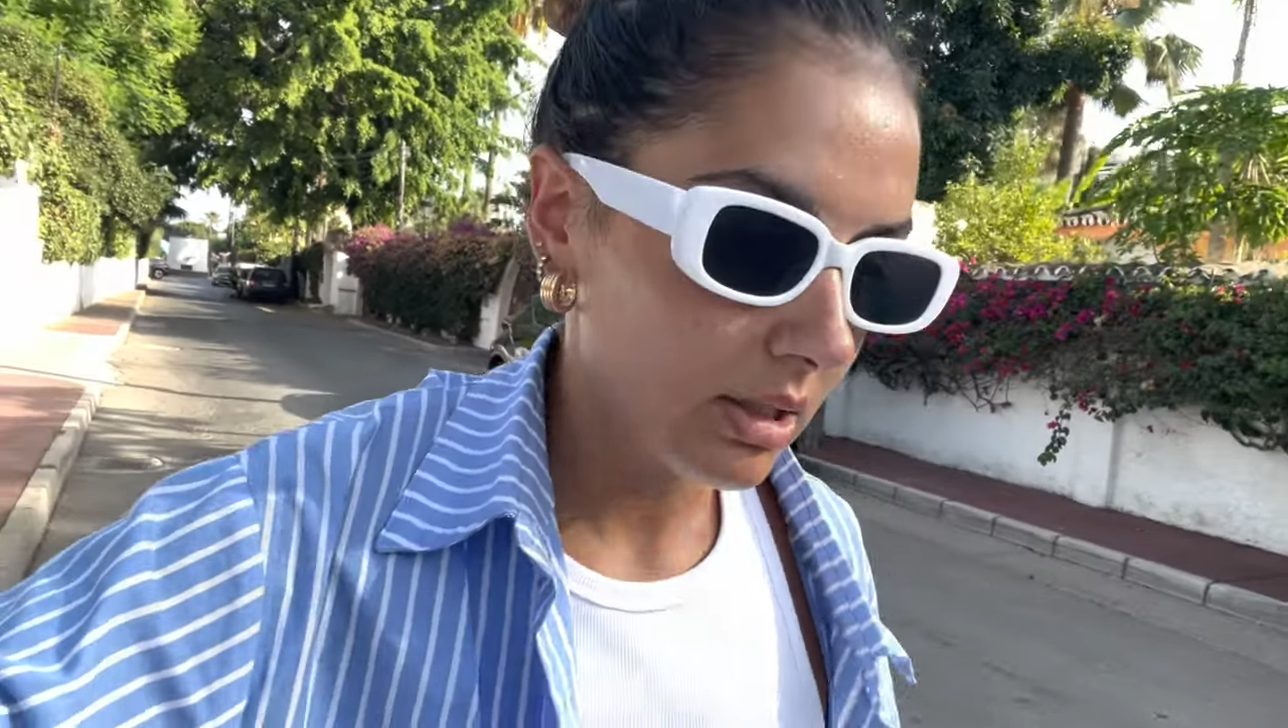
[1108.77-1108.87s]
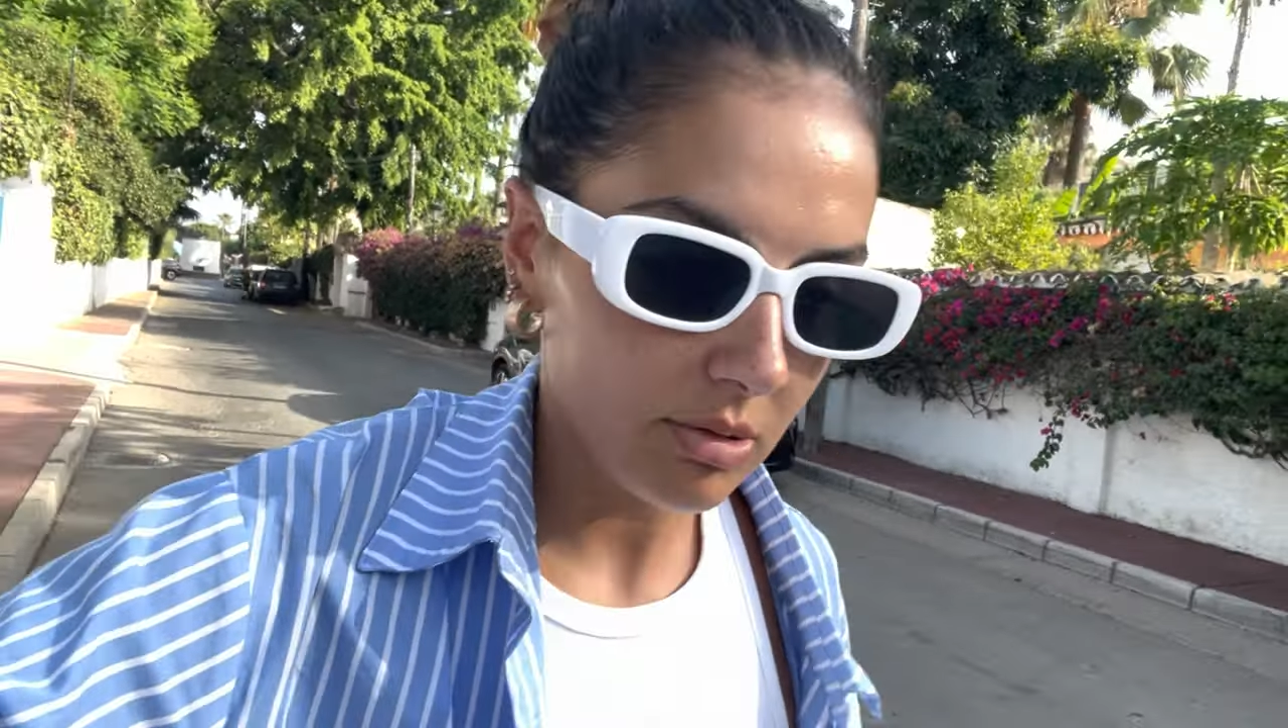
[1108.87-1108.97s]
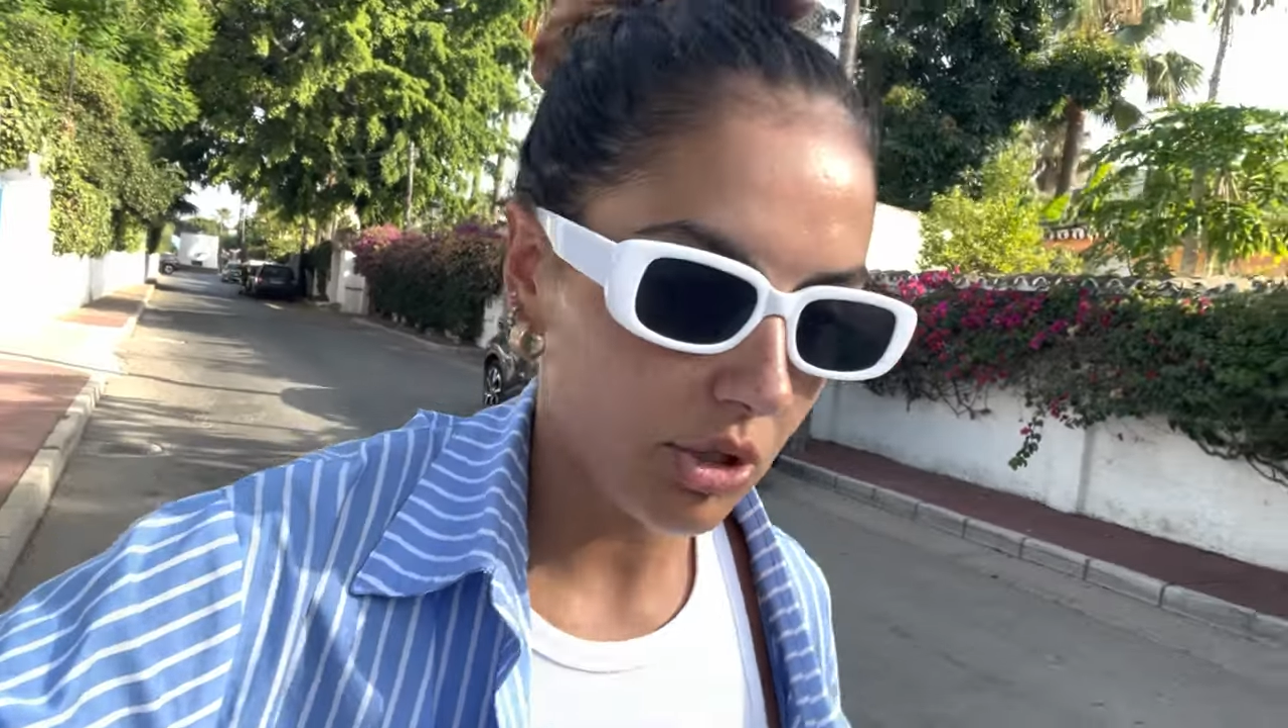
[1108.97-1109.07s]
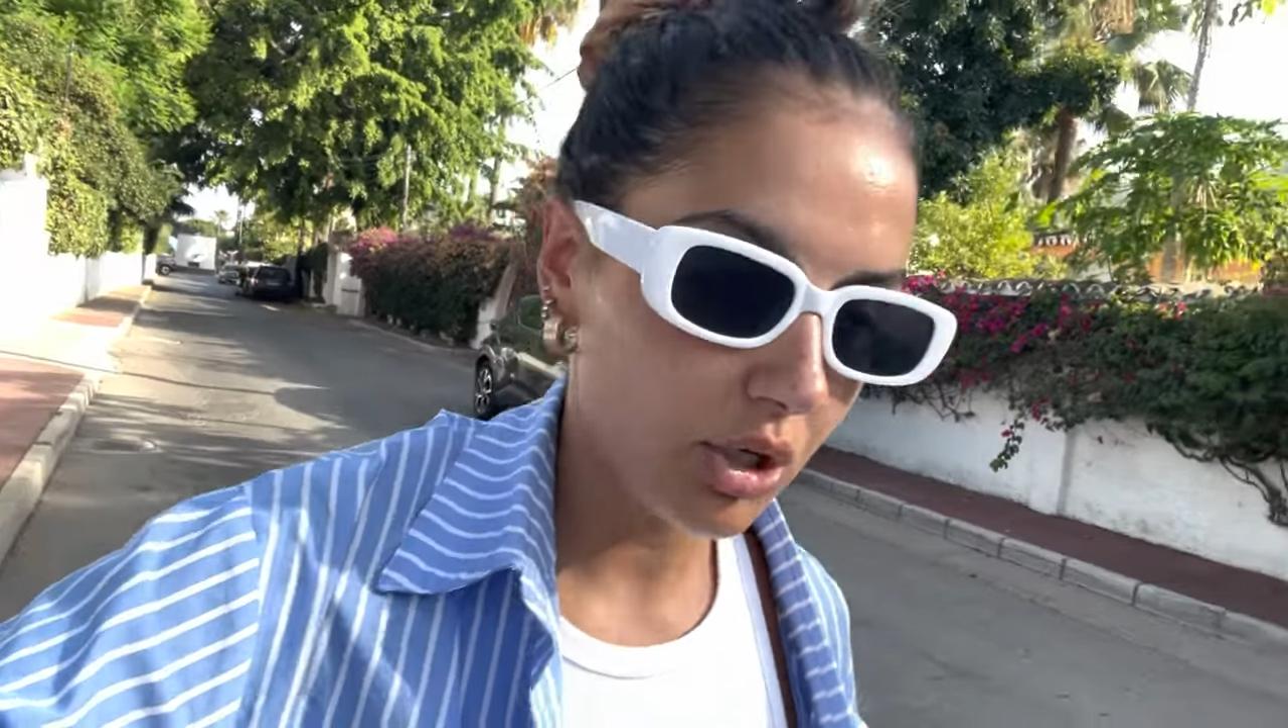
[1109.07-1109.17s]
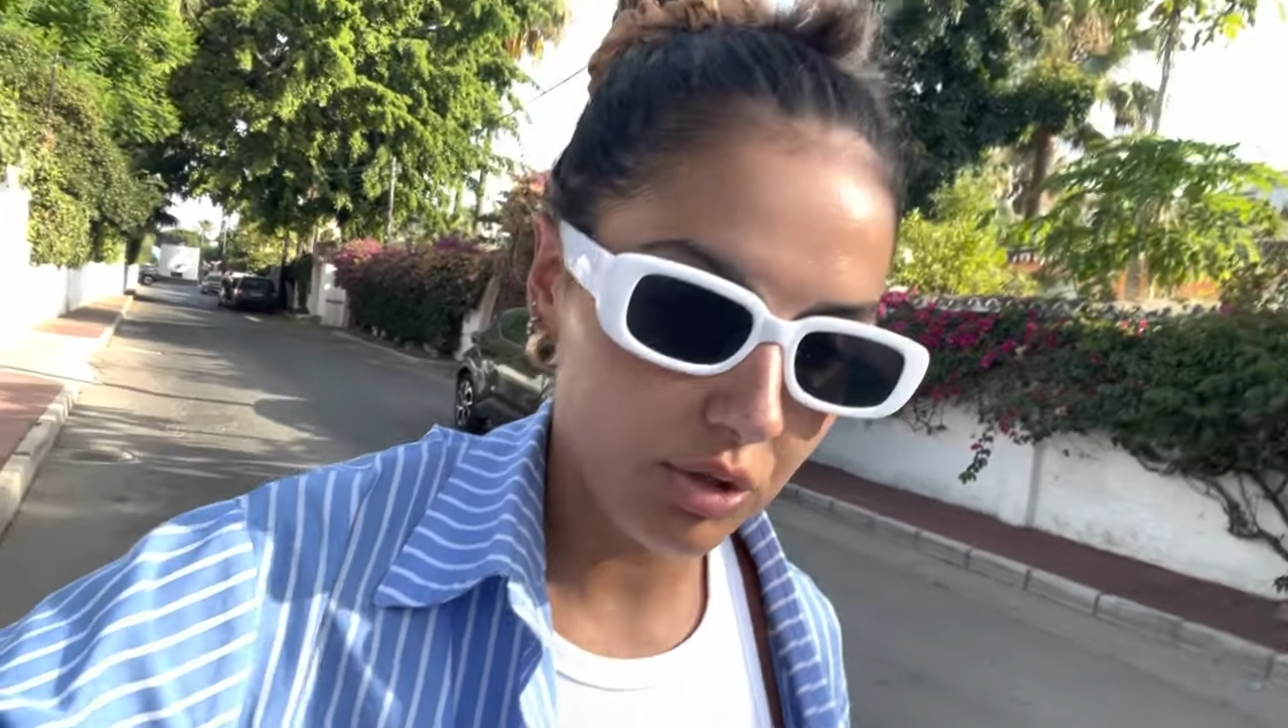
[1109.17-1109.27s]
I
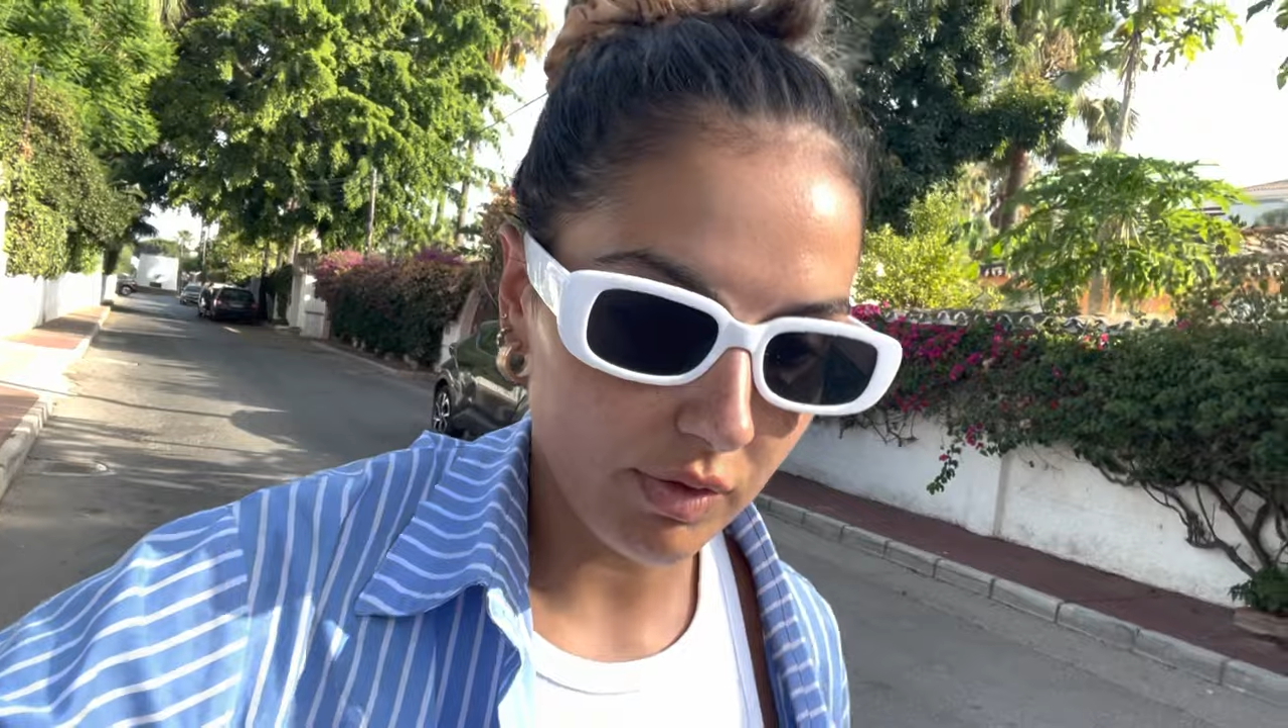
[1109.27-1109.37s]
turned